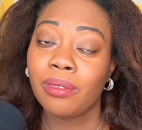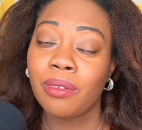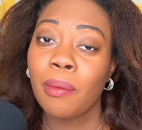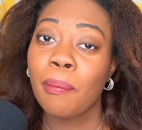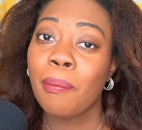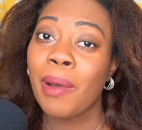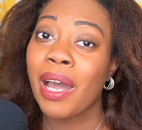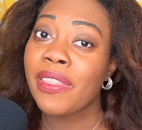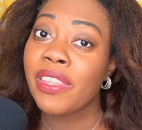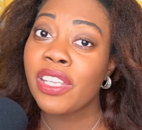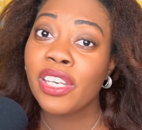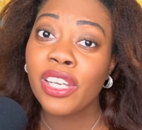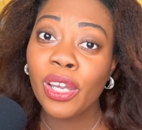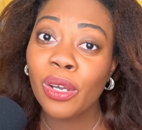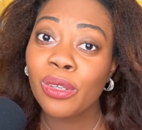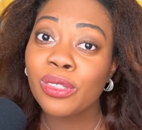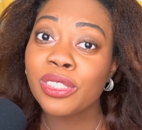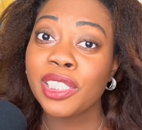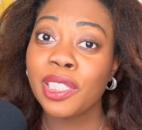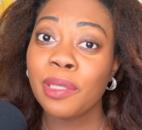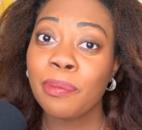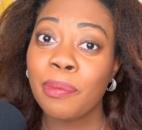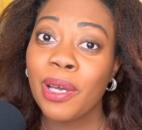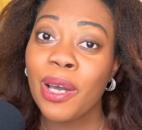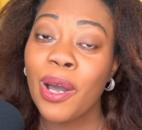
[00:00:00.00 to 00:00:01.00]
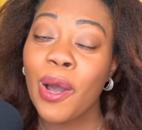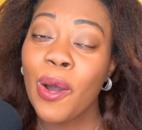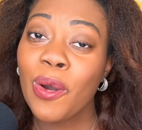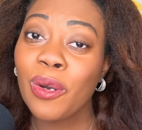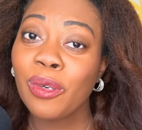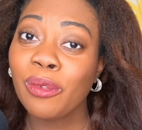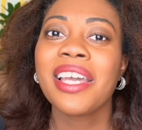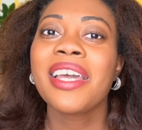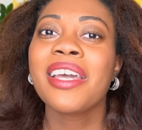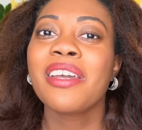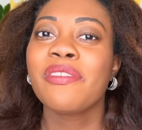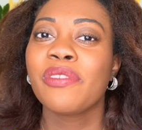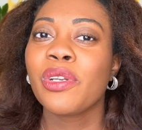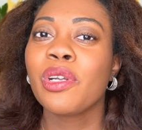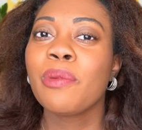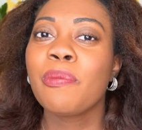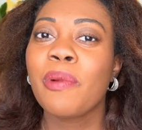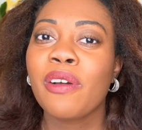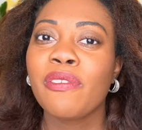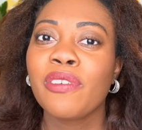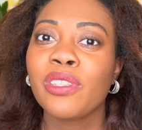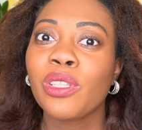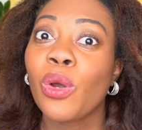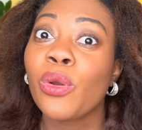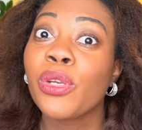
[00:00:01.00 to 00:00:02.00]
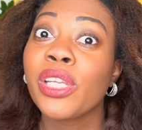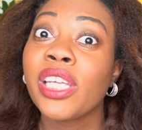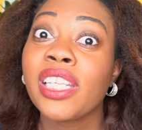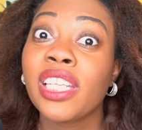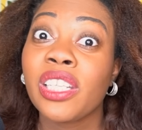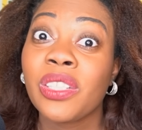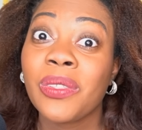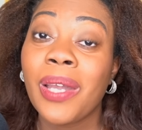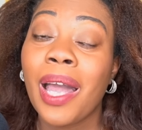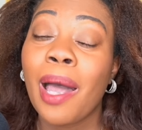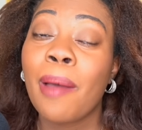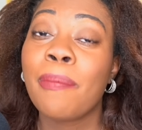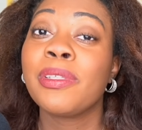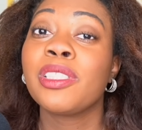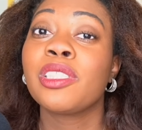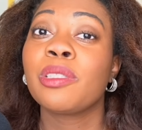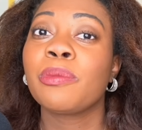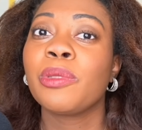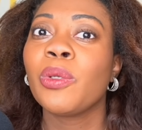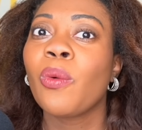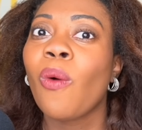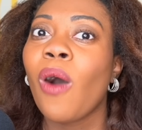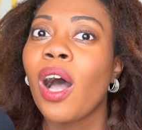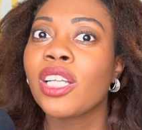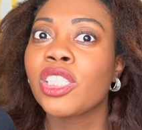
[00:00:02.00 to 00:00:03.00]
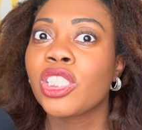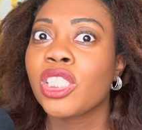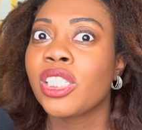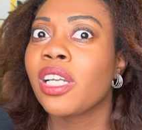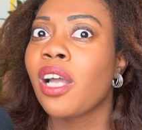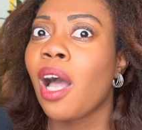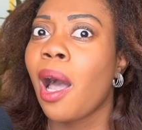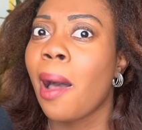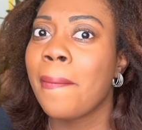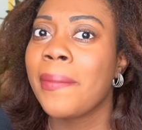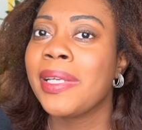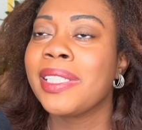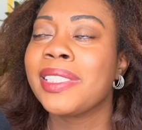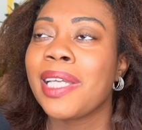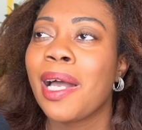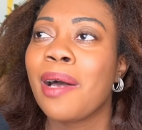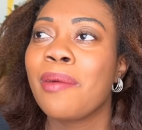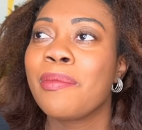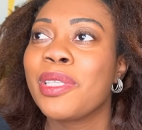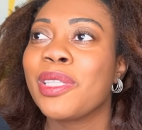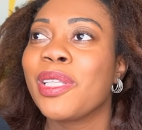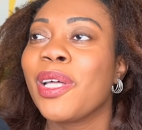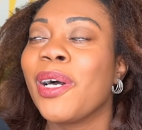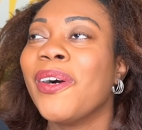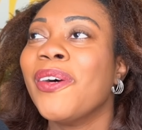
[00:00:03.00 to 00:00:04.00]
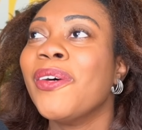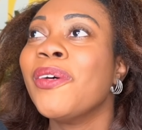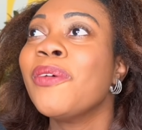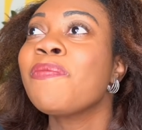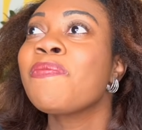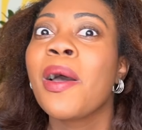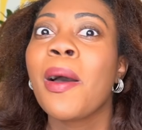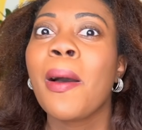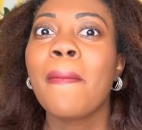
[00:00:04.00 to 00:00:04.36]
by the Nail Depot. If you're a Buffalonian and you happen to be watching, comment down below.